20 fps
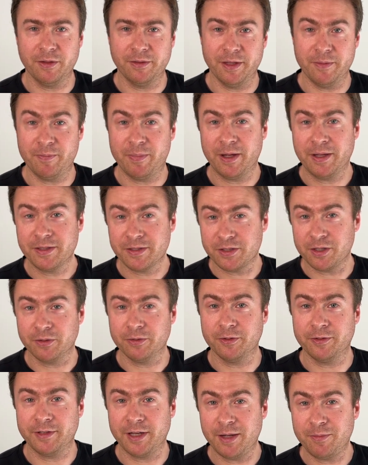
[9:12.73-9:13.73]
depends
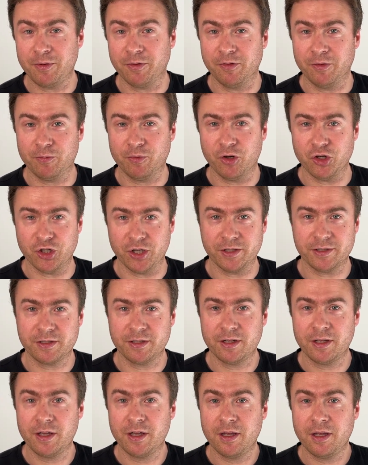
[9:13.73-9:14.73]
on the type of the
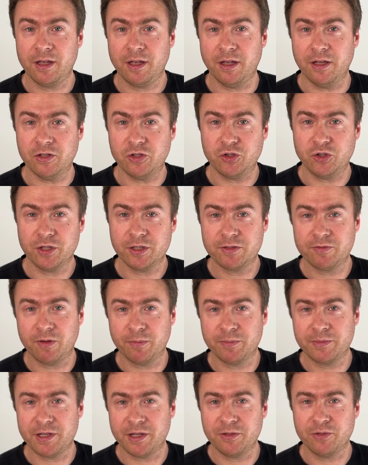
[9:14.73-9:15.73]
project. It's just
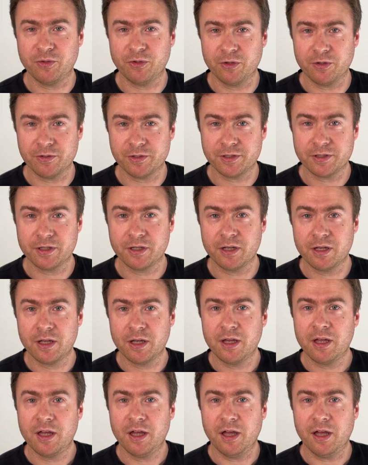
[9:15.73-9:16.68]
from 10 euros